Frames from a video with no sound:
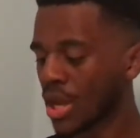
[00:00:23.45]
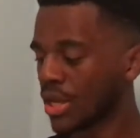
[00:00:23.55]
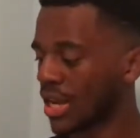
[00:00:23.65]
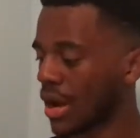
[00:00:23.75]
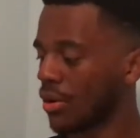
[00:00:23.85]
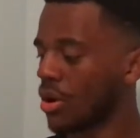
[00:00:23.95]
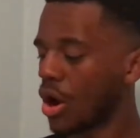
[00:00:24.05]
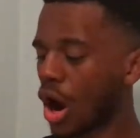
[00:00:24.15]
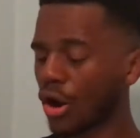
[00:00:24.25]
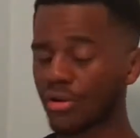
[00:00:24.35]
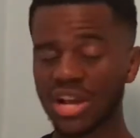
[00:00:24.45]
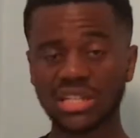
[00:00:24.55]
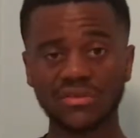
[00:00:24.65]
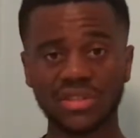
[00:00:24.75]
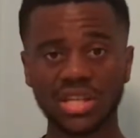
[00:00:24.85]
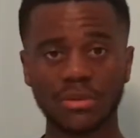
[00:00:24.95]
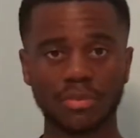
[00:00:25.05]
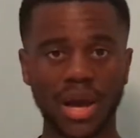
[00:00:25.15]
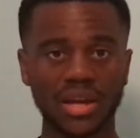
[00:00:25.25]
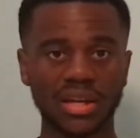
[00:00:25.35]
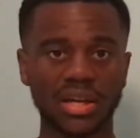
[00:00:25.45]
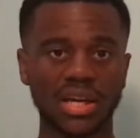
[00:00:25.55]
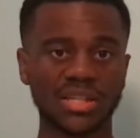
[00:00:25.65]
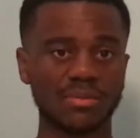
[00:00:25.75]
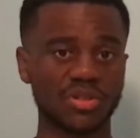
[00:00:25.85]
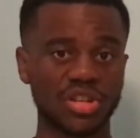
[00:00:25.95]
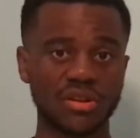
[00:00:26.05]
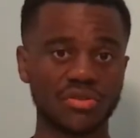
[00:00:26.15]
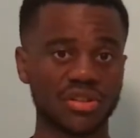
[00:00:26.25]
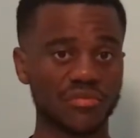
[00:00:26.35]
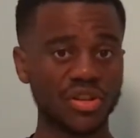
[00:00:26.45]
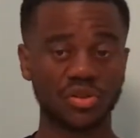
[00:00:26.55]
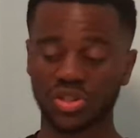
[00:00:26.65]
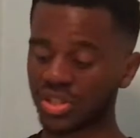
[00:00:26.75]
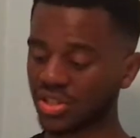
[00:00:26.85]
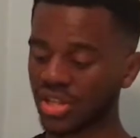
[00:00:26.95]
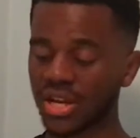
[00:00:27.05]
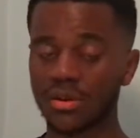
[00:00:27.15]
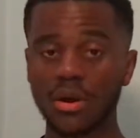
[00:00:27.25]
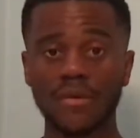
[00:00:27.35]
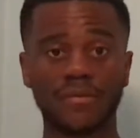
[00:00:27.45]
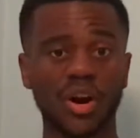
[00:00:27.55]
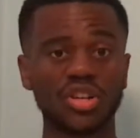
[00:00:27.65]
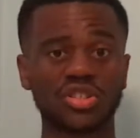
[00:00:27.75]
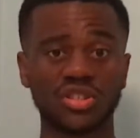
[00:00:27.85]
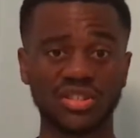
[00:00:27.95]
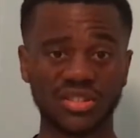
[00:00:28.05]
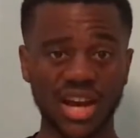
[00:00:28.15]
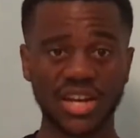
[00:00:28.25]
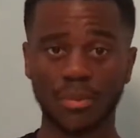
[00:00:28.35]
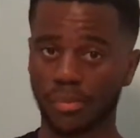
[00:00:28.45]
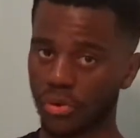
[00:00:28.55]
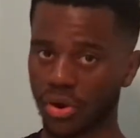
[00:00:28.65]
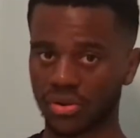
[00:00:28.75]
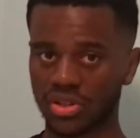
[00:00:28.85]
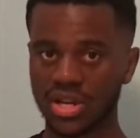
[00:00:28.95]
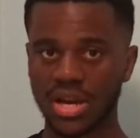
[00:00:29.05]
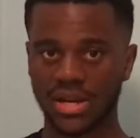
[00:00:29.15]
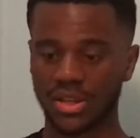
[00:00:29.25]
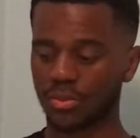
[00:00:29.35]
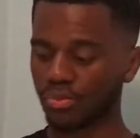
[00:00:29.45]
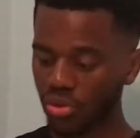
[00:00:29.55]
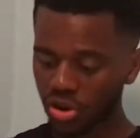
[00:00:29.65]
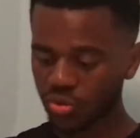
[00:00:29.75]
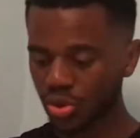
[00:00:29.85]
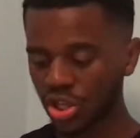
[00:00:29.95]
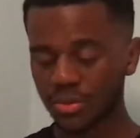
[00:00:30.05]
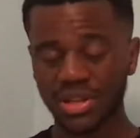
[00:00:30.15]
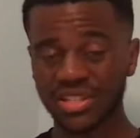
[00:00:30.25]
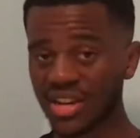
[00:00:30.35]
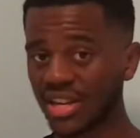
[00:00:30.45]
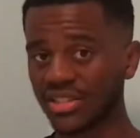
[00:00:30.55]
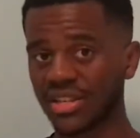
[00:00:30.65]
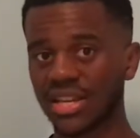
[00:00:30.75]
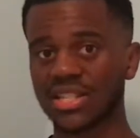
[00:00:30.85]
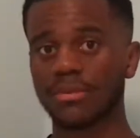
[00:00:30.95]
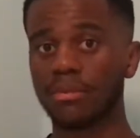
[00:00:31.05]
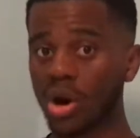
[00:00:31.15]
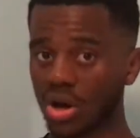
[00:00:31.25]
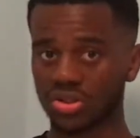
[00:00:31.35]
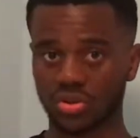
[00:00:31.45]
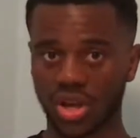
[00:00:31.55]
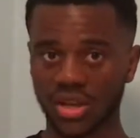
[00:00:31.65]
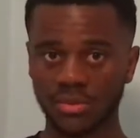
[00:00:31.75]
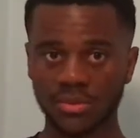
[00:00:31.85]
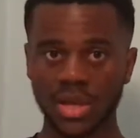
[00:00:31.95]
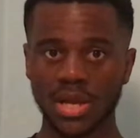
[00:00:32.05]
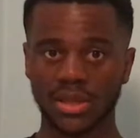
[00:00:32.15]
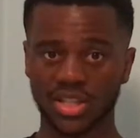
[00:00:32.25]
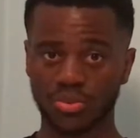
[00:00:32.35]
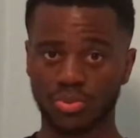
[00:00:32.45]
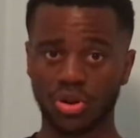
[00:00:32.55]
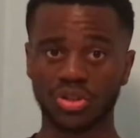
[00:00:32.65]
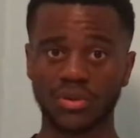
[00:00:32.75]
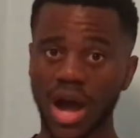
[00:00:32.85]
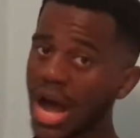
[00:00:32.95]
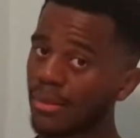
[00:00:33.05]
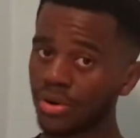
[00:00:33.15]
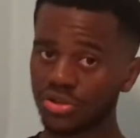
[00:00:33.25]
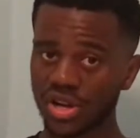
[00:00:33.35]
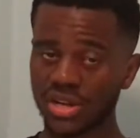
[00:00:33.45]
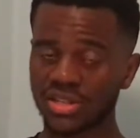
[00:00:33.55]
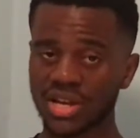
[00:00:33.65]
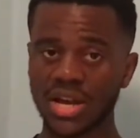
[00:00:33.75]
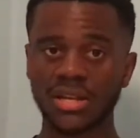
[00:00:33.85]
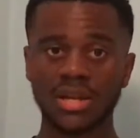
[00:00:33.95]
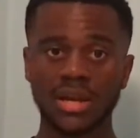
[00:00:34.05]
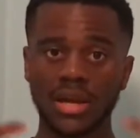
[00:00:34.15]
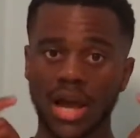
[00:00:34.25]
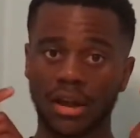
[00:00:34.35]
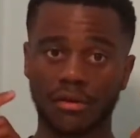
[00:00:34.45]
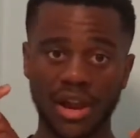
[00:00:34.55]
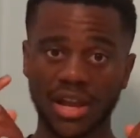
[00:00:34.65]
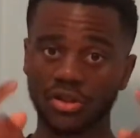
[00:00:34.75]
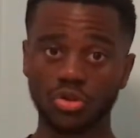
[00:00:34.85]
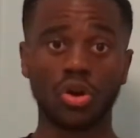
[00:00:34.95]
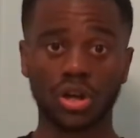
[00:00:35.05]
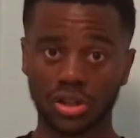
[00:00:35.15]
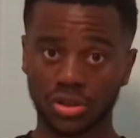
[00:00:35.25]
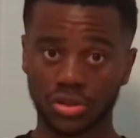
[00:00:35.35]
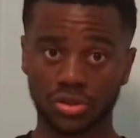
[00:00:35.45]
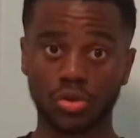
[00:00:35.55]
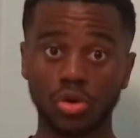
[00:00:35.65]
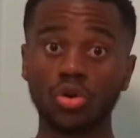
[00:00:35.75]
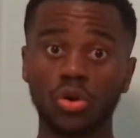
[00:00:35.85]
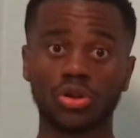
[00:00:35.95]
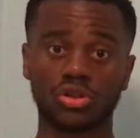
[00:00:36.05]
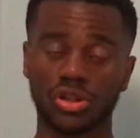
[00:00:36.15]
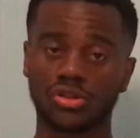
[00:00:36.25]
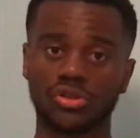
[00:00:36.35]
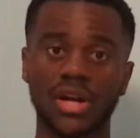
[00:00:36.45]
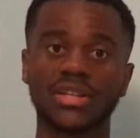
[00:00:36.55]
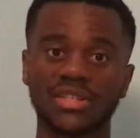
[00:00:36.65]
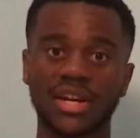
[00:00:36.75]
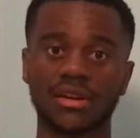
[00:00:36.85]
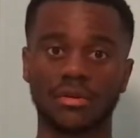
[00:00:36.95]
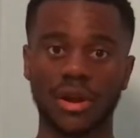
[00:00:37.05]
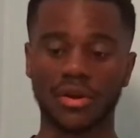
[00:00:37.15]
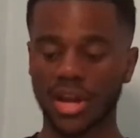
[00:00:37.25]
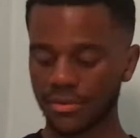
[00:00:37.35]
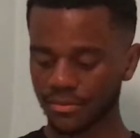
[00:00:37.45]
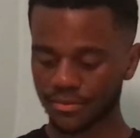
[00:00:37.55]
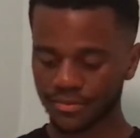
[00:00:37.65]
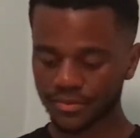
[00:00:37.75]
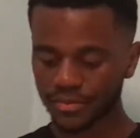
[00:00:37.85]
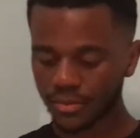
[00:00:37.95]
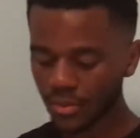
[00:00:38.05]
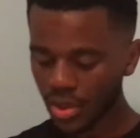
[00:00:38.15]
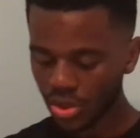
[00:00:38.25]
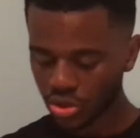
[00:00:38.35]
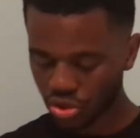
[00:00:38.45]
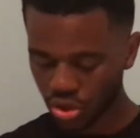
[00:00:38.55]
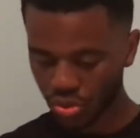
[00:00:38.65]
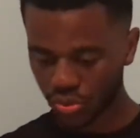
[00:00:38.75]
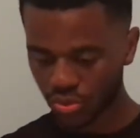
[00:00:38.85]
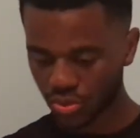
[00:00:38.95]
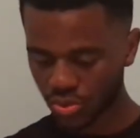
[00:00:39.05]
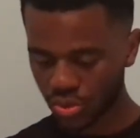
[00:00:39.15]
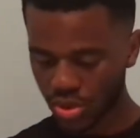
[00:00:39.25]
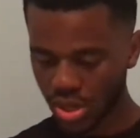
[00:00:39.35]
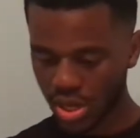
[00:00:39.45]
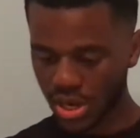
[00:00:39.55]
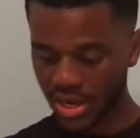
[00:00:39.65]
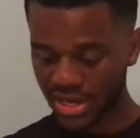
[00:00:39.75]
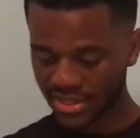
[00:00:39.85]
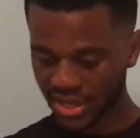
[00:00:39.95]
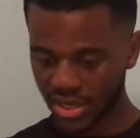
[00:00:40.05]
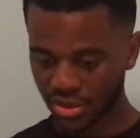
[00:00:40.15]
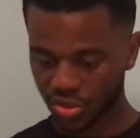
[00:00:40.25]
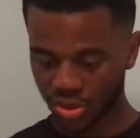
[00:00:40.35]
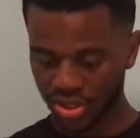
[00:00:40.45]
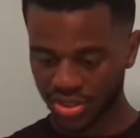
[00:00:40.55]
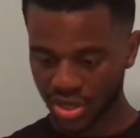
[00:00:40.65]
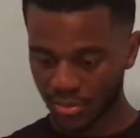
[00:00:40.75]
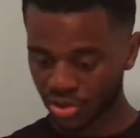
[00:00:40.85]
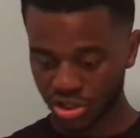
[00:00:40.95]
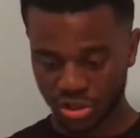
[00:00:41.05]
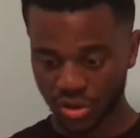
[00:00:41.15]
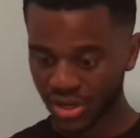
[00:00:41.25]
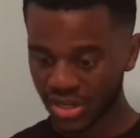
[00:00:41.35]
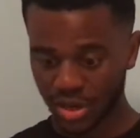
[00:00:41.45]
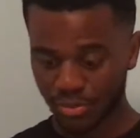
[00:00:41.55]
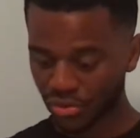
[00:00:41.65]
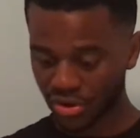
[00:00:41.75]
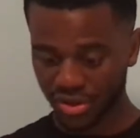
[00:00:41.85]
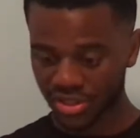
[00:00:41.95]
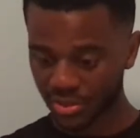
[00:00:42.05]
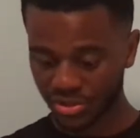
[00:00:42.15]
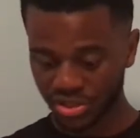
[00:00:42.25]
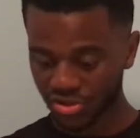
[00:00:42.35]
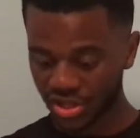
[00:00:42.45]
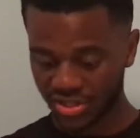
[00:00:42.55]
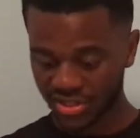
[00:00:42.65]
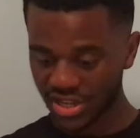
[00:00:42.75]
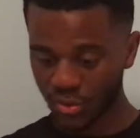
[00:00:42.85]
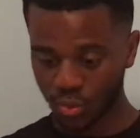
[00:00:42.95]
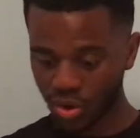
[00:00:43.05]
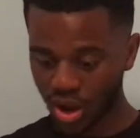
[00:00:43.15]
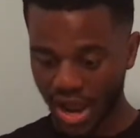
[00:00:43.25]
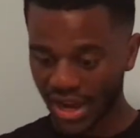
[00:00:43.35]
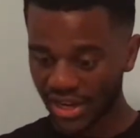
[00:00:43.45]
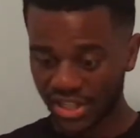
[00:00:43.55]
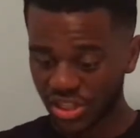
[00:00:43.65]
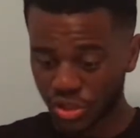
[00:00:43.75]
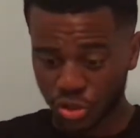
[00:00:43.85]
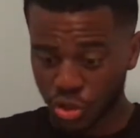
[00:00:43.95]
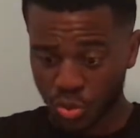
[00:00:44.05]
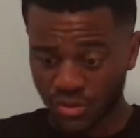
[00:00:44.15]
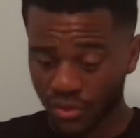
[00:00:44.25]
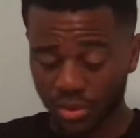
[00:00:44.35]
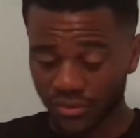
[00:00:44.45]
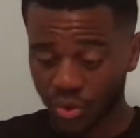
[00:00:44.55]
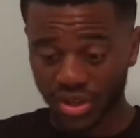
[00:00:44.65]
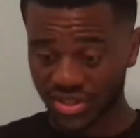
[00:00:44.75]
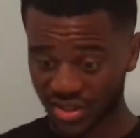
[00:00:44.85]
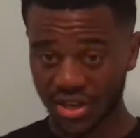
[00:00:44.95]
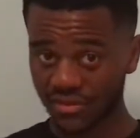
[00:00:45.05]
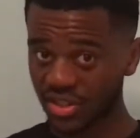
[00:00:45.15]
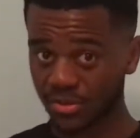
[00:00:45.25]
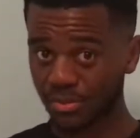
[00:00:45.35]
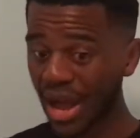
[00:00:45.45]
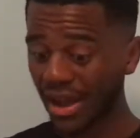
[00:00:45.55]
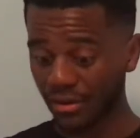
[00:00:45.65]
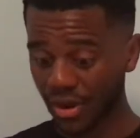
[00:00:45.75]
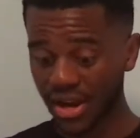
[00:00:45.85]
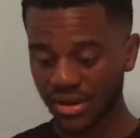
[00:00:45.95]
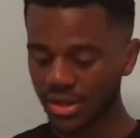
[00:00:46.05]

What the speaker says: Now, our creative thinking pack has materials and resources inside for us to design a product. Now, the product we're going to be designing today is a mask, okay? That's the product I'm going to try and design and create, and you're going to try and design and create, okay? So, let's get into this. I'm just looking at our products and I'm just trying to see what I can actually do with what we've got inside of this pack, right?